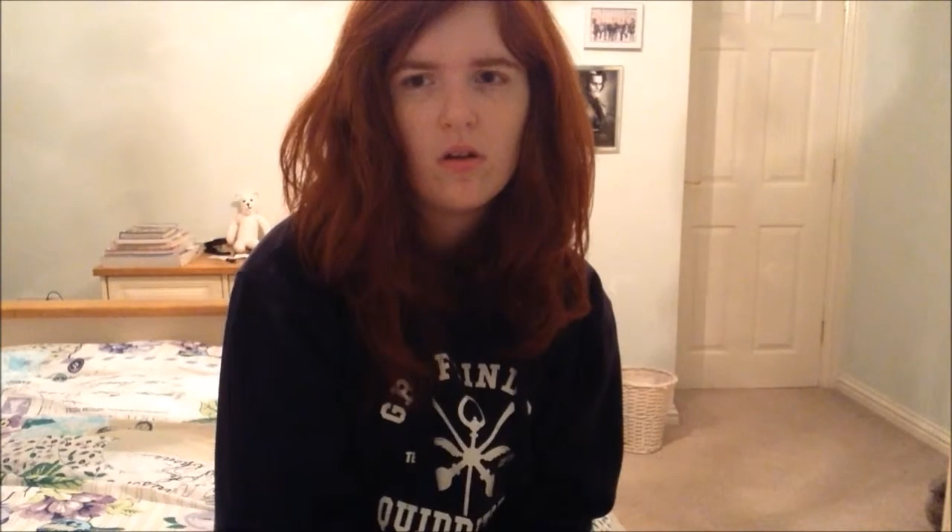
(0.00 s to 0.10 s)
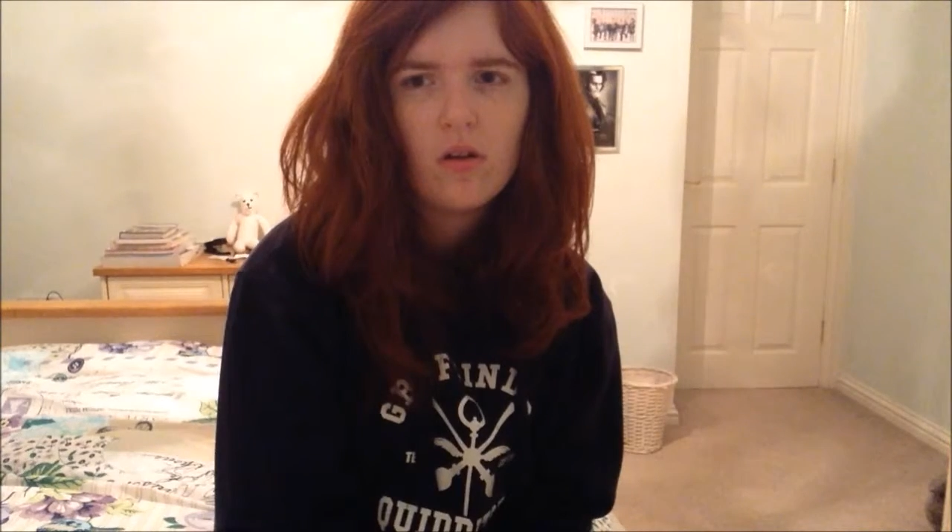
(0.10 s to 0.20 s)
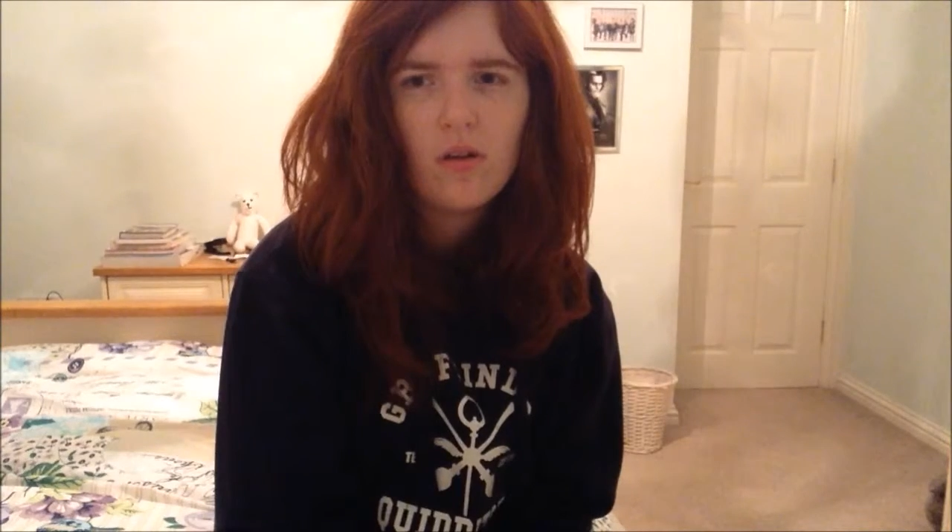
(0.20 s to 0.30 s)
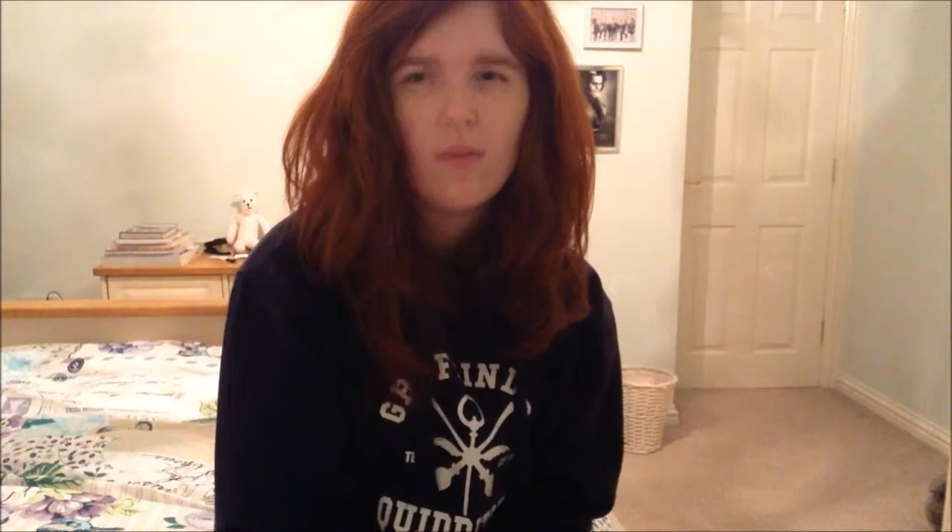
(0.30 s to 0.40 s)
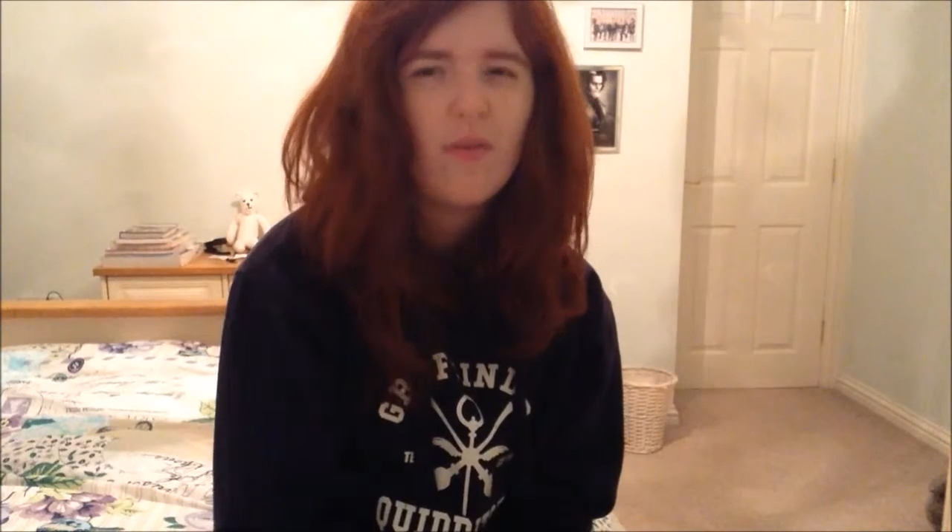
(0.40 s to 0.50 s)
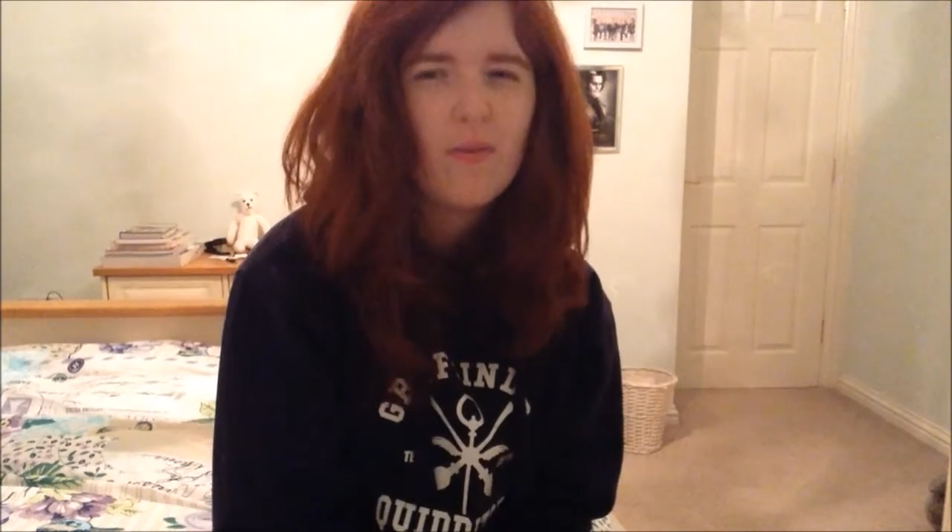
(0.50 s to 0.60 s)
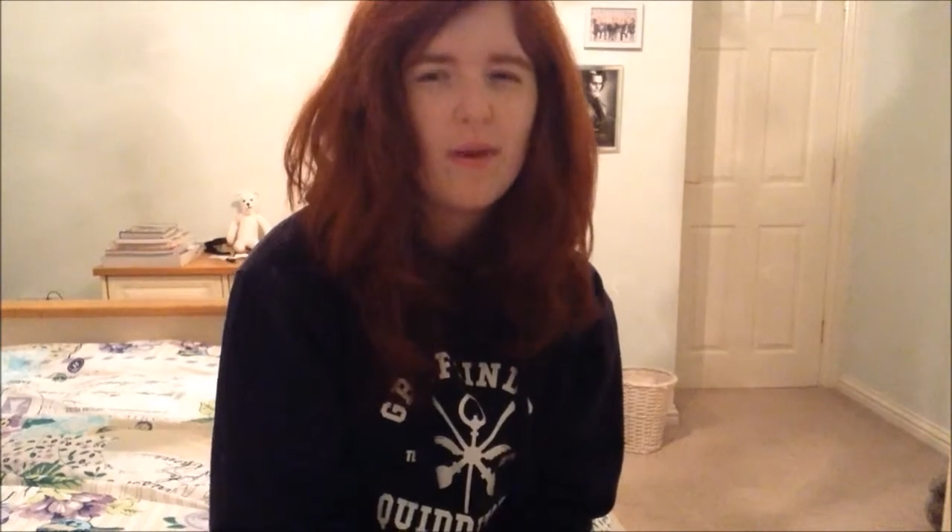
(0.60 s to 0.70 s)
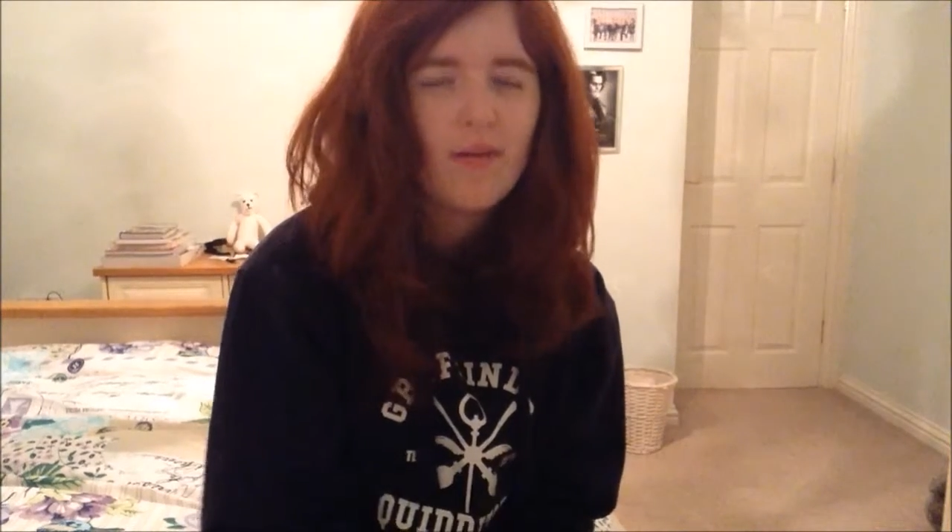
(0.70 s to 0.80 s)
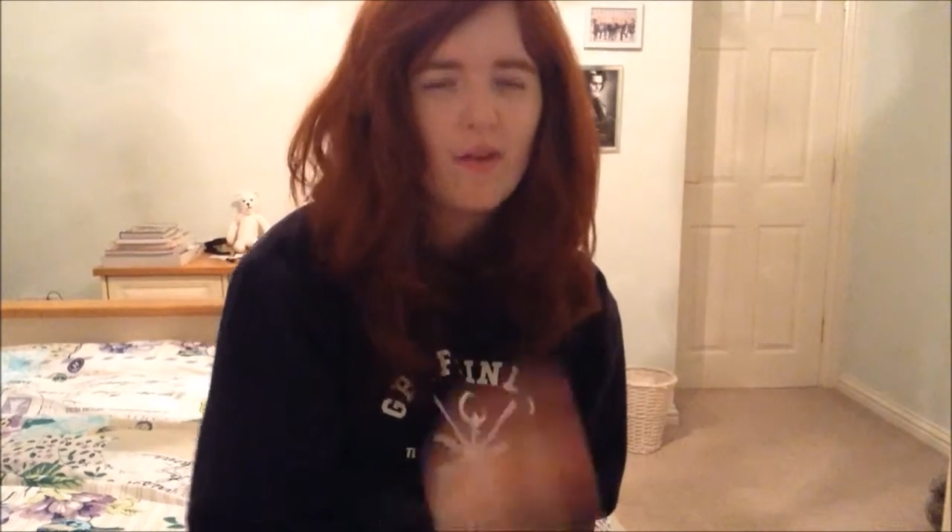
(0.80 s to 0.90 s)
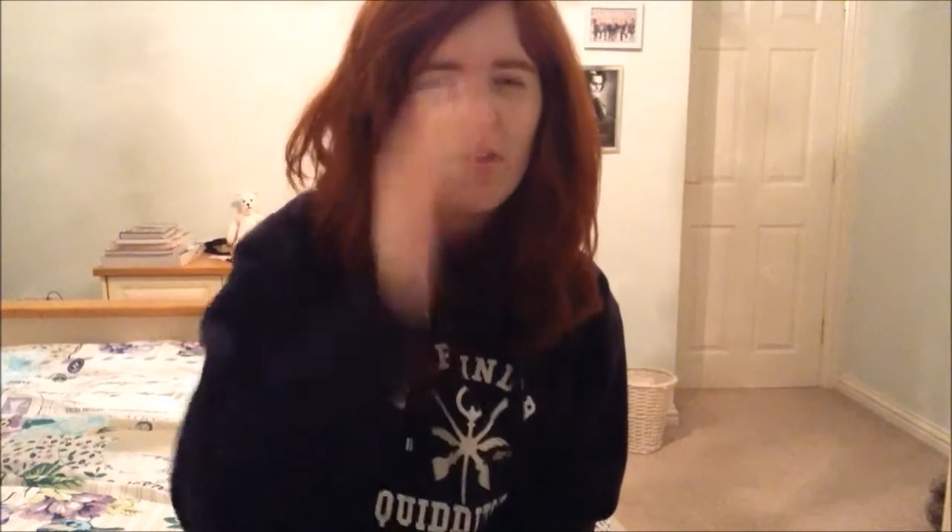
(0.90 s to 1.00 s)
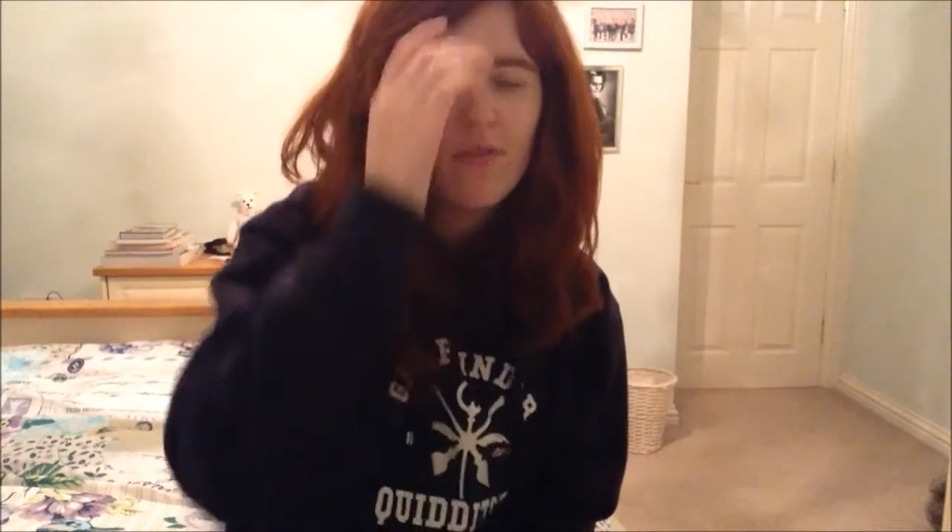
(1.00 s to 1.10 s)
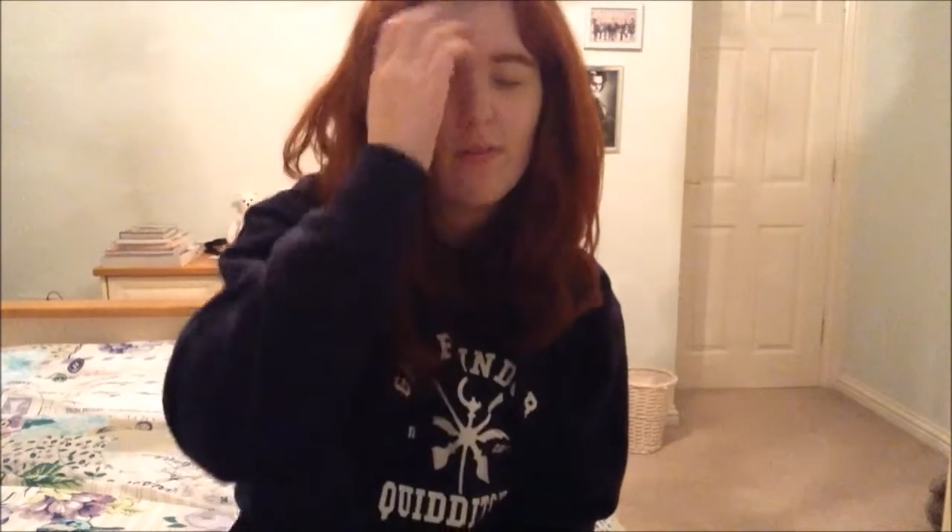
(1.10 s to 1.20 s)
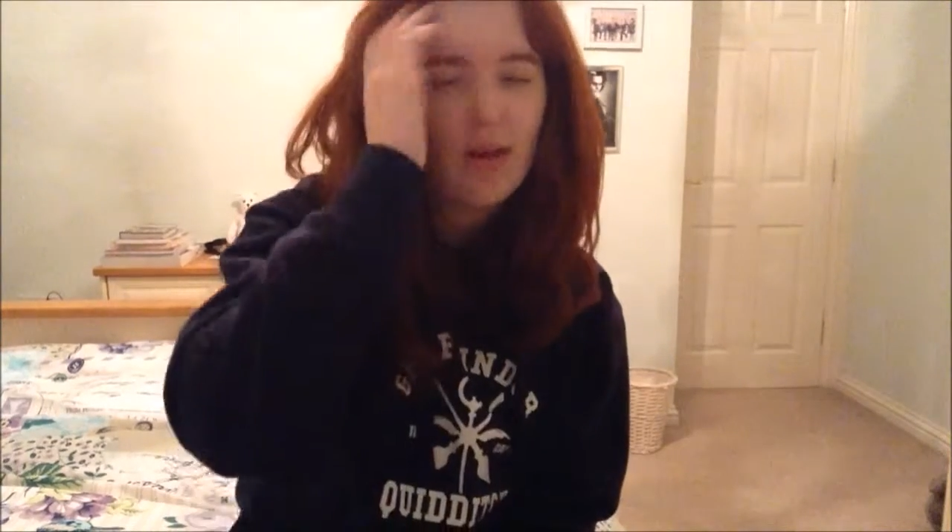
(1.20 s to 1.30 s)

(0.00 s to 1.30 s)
Some of you may have heard of him,